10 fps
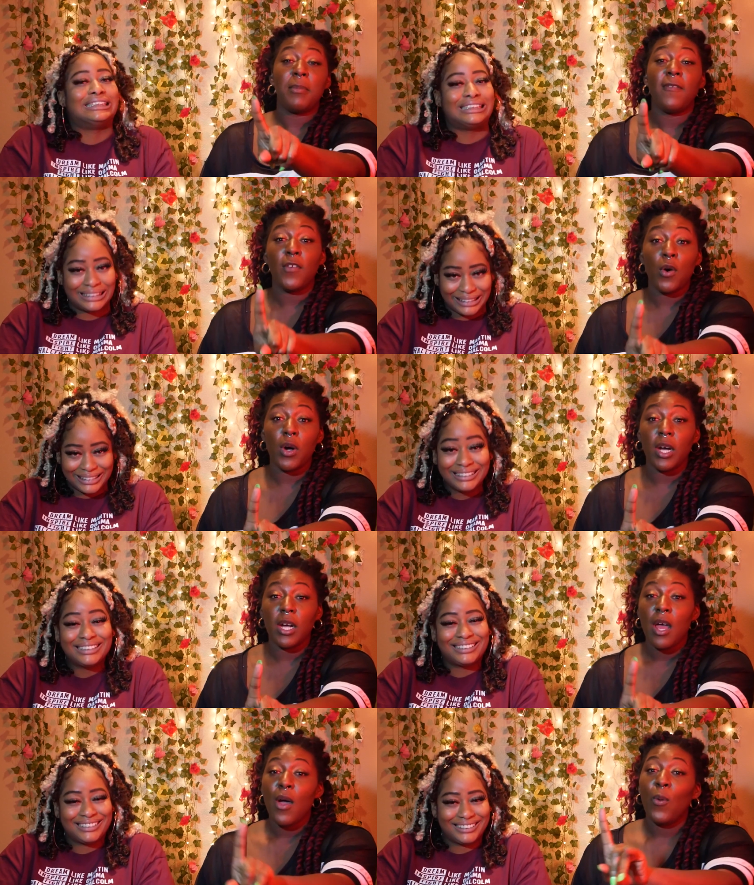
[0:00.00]

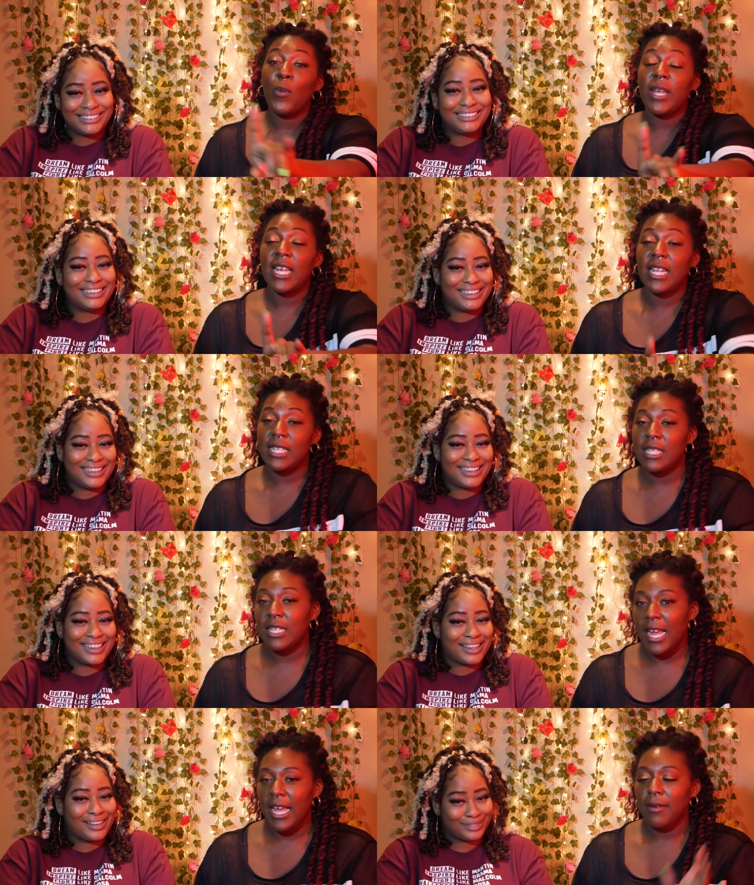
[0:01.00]
Speaker 1: before we get into
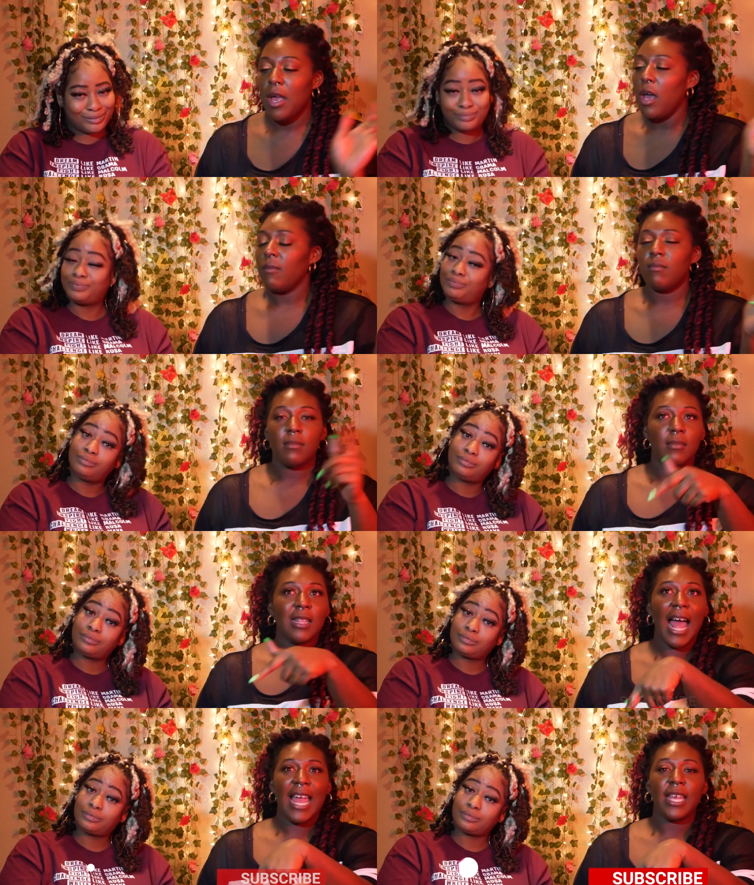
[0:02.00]
that,
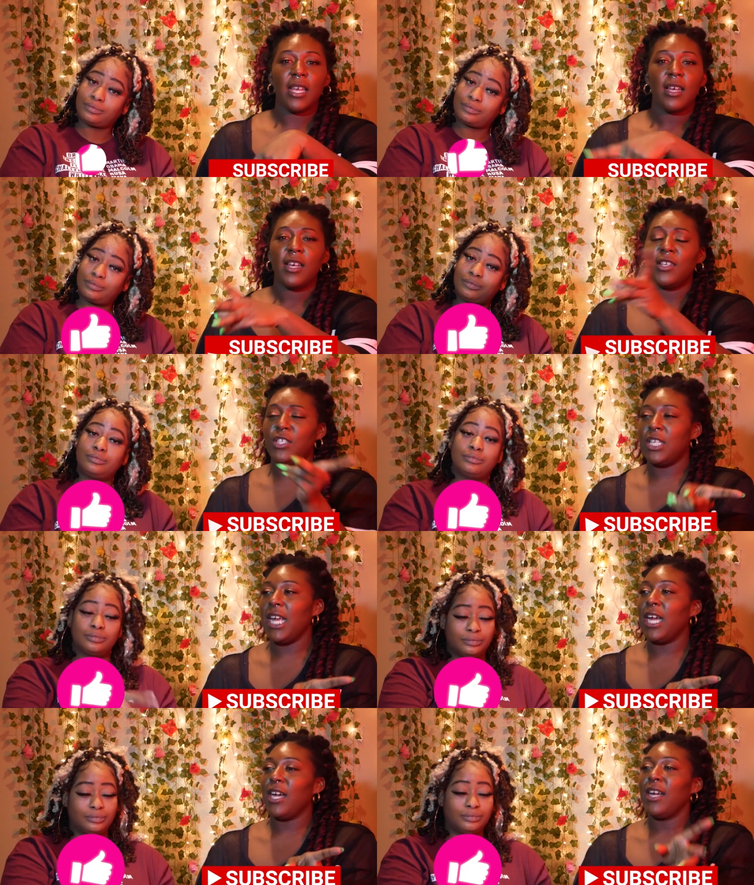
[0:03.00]
like,
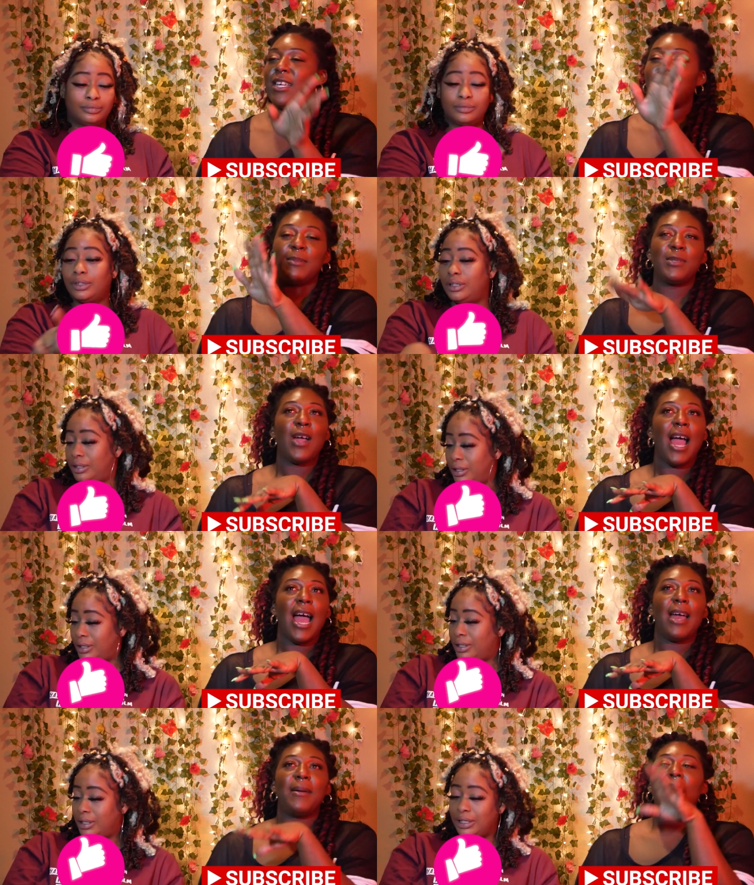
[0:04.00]
share,
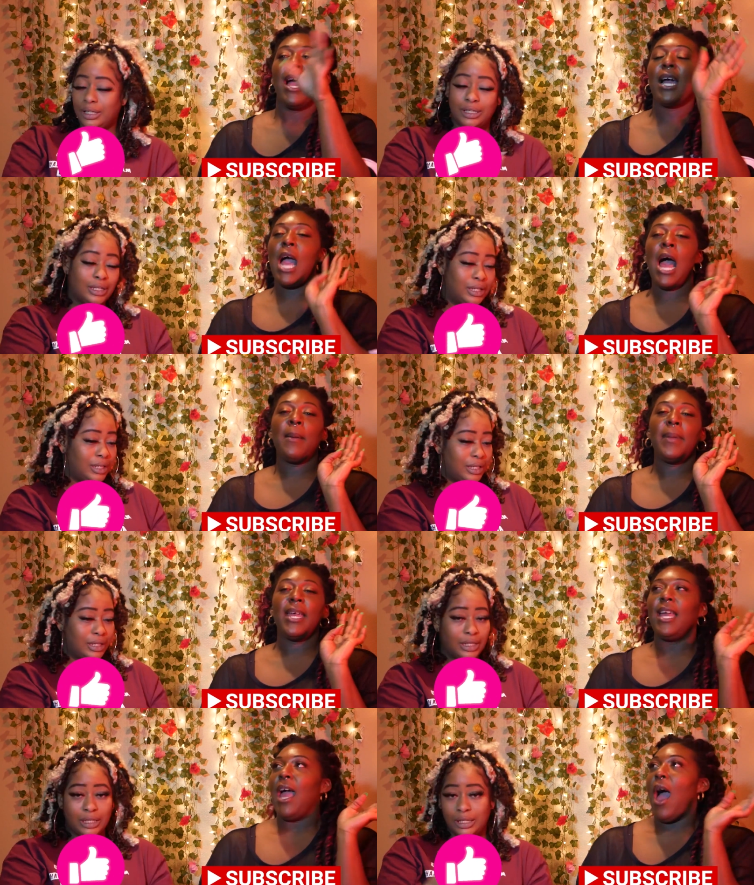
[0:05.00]
subscribe,
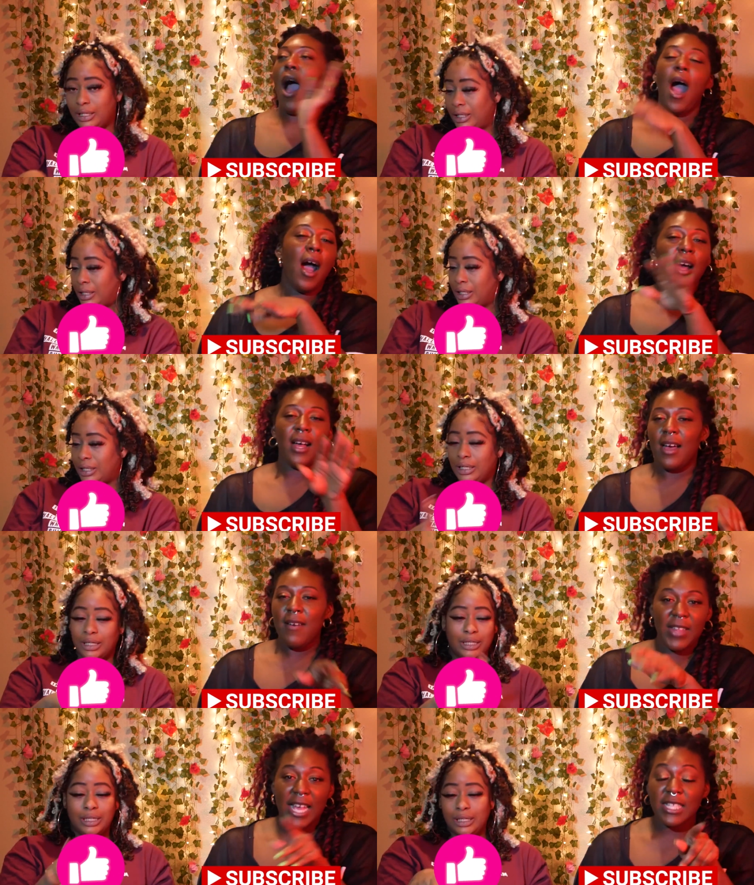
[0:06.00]
comment, all
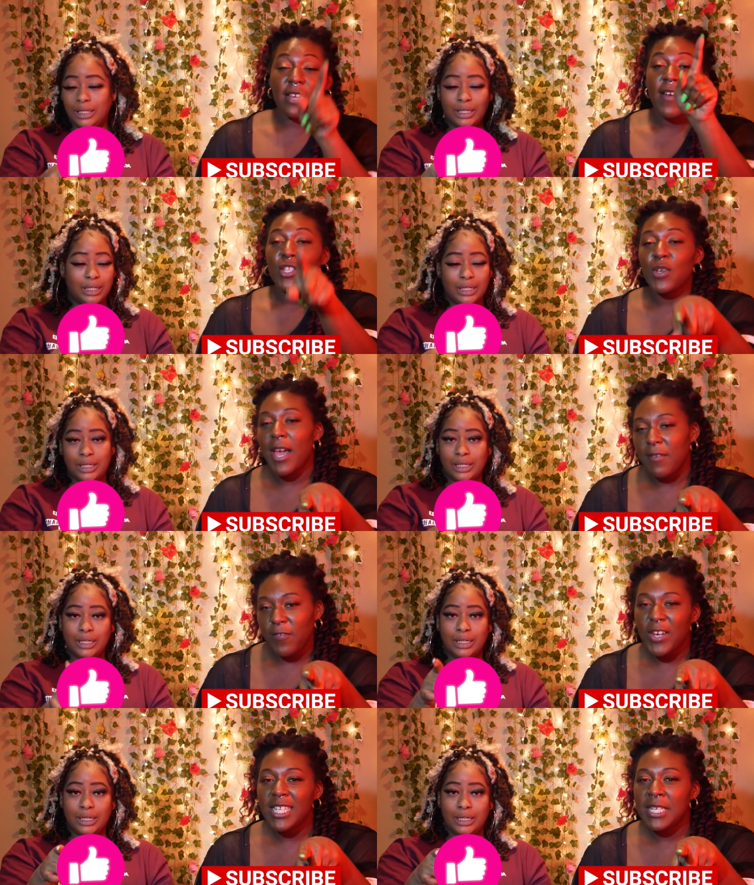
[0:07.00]
of that stuff. Do you have a
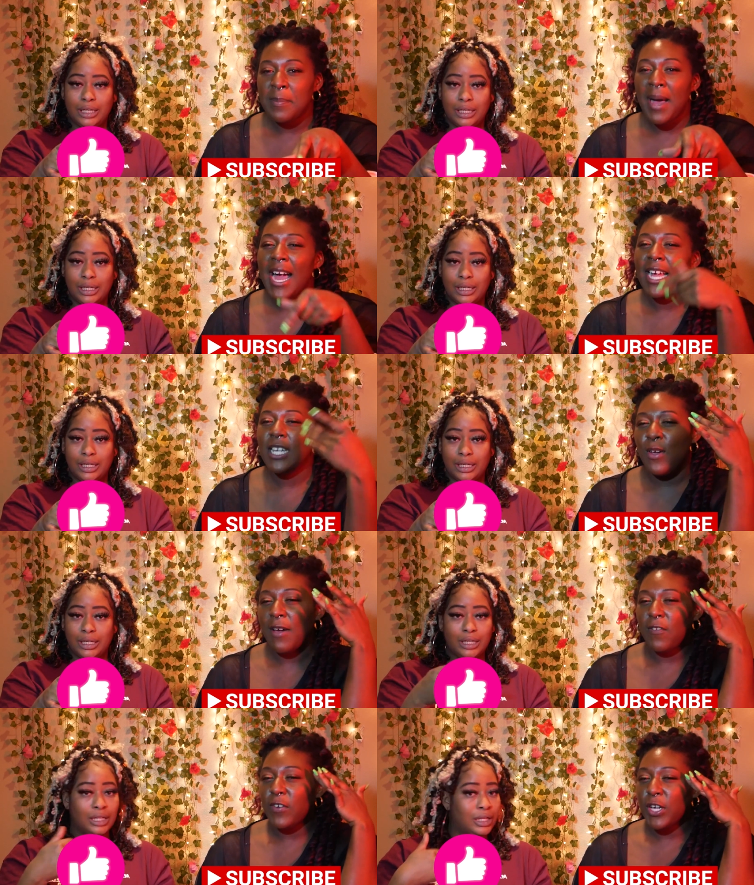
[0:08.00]
friend in mind? You have
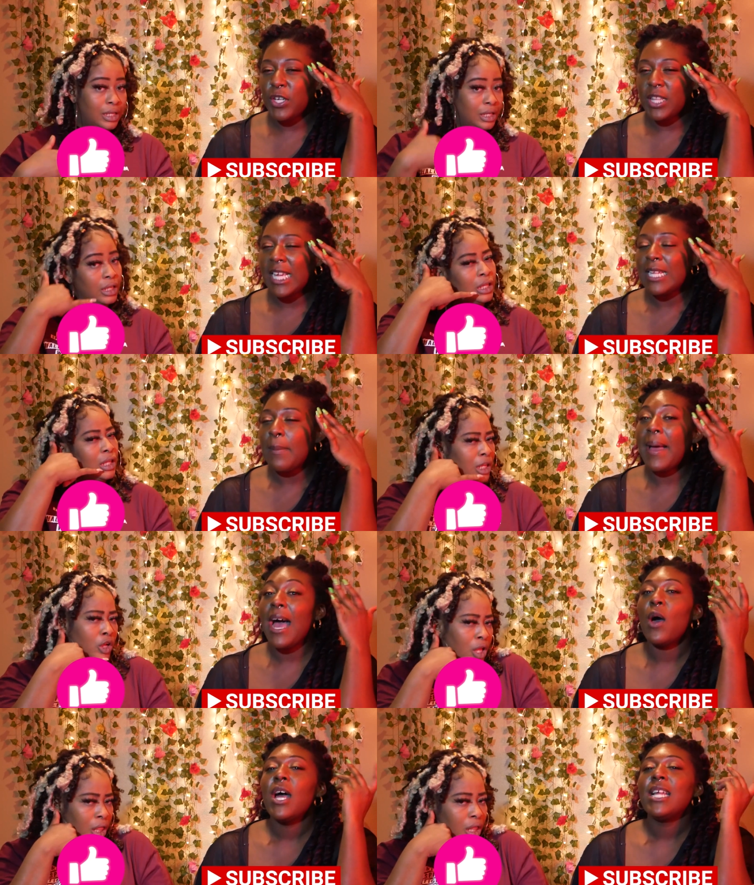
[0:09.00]
a friend you're thinking
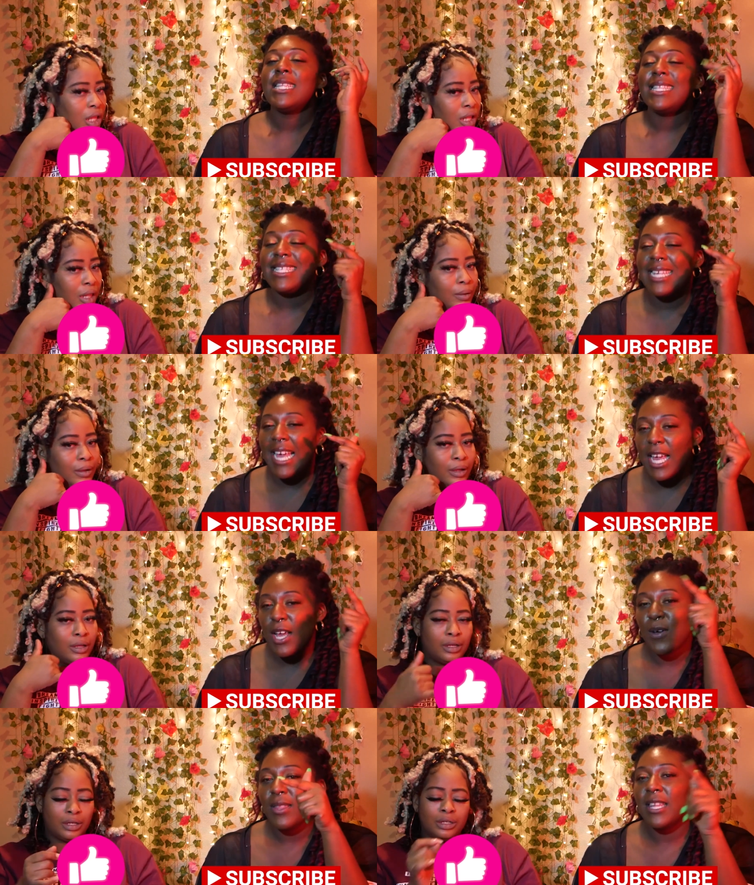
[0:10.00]
about?
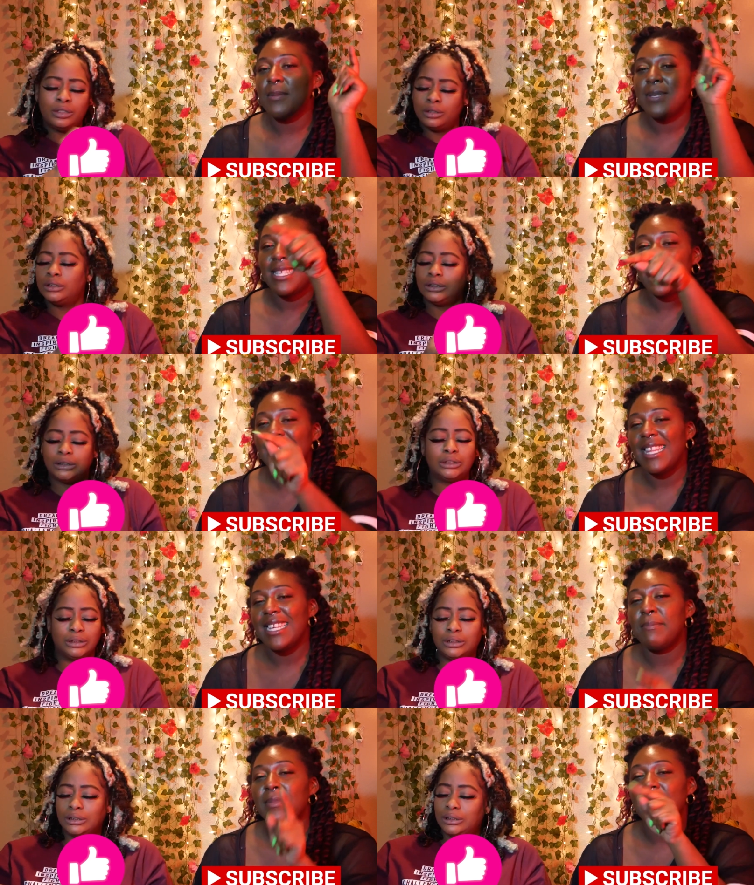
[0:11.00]
Tell them, send
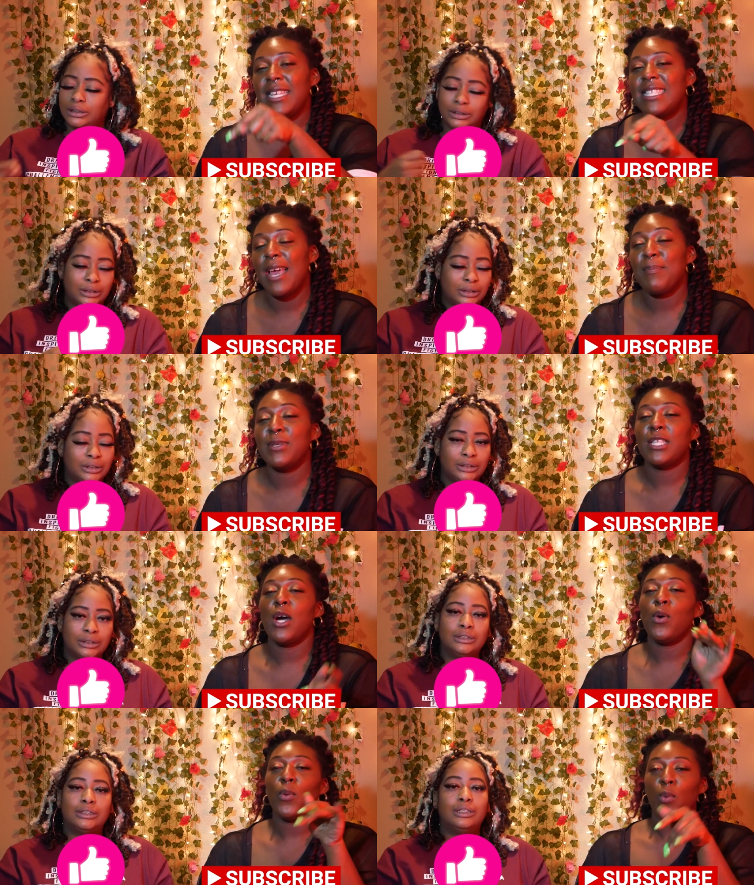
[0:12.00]
them this episode